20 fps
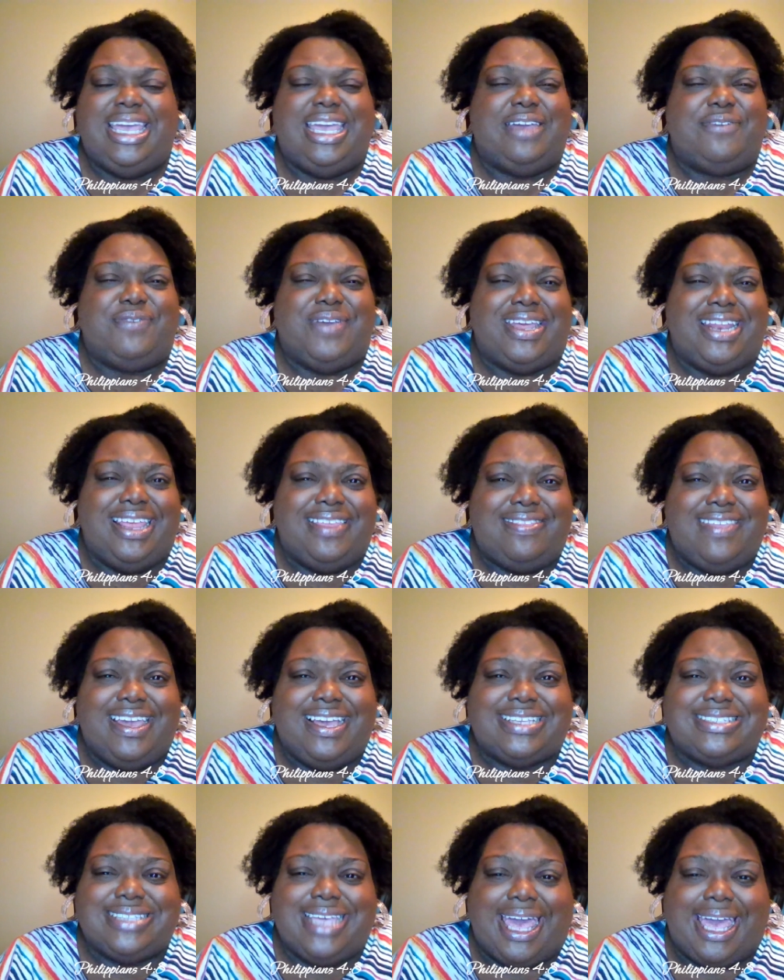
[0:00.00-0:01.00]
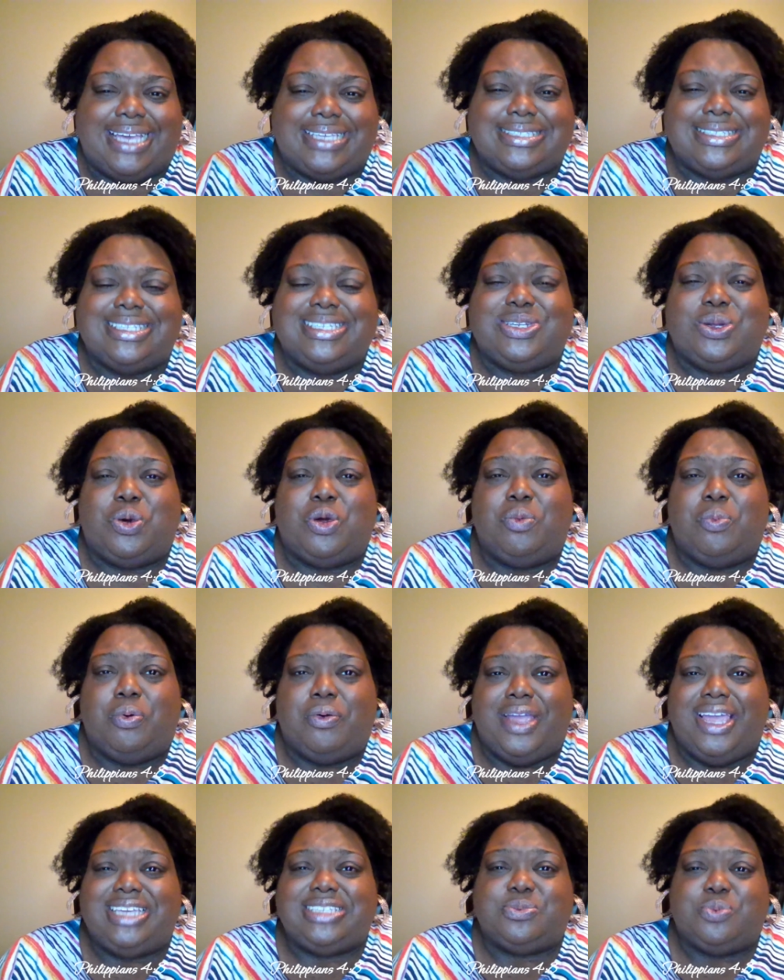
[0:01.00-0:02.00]
if anything is excellent or
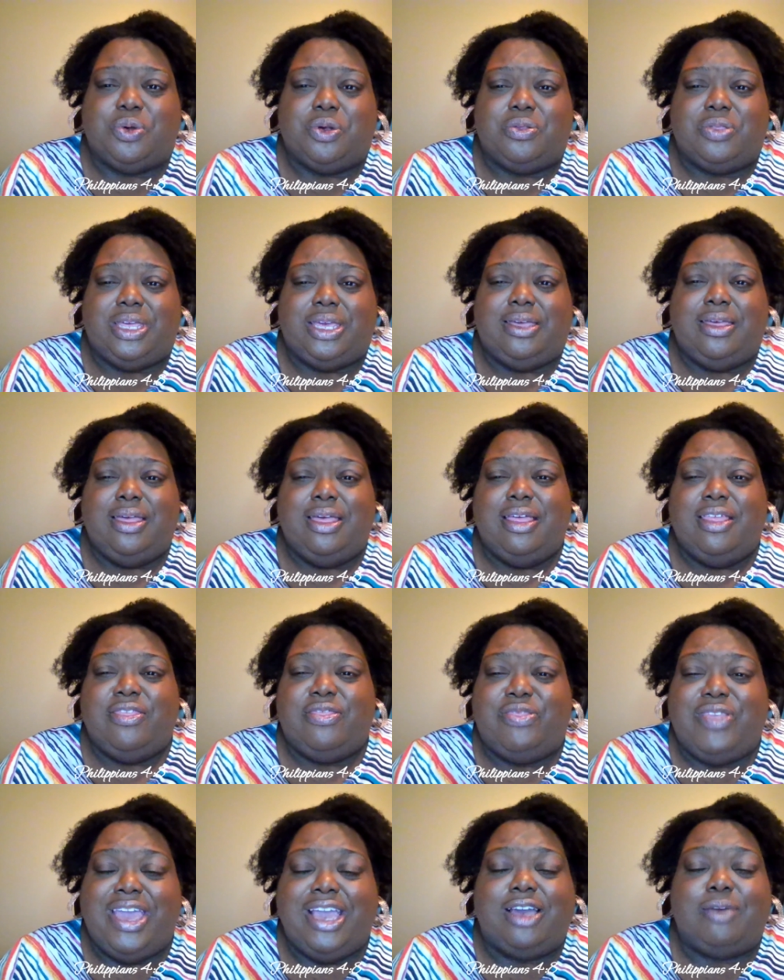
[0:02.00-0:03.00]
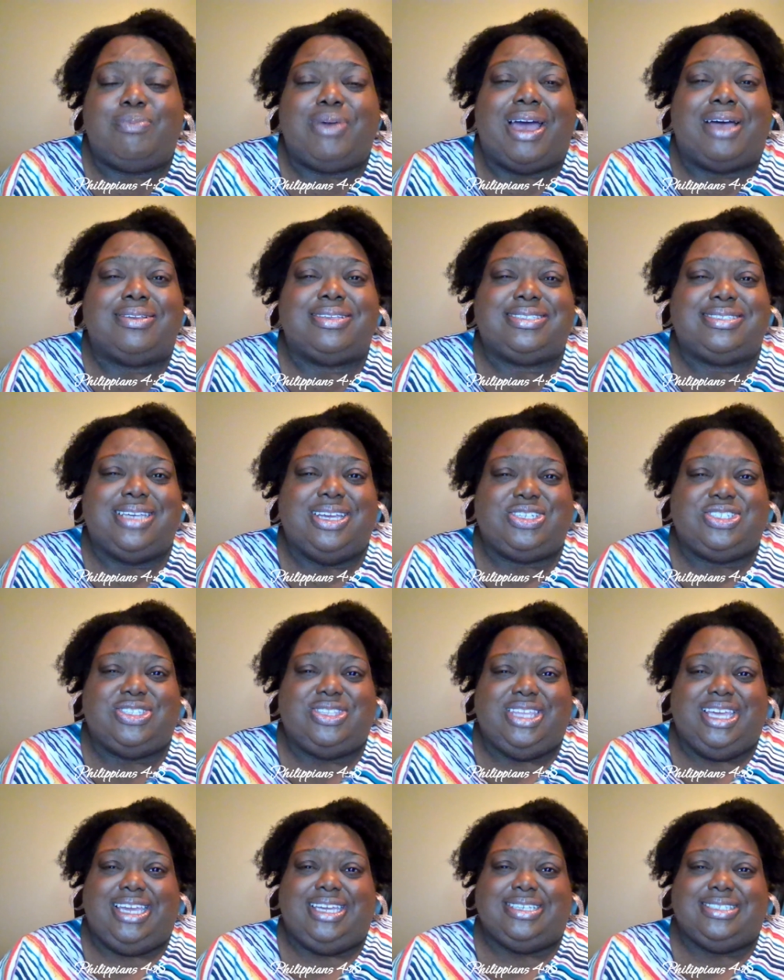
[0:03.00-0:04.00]
praiseworthy, think about such
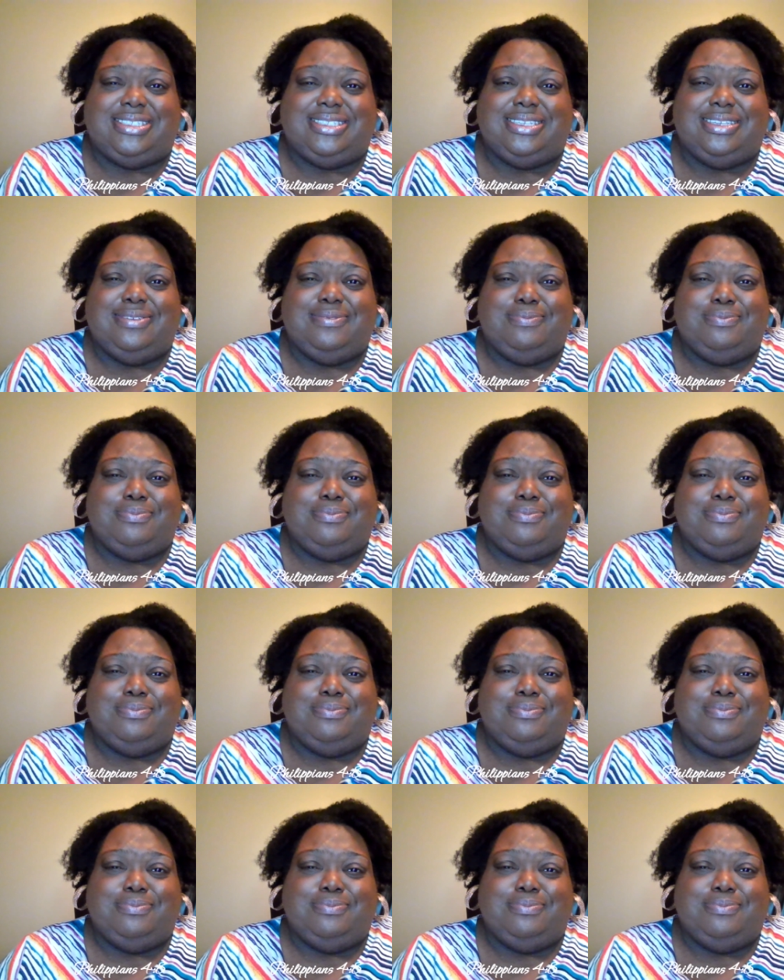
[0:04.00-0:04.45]
things.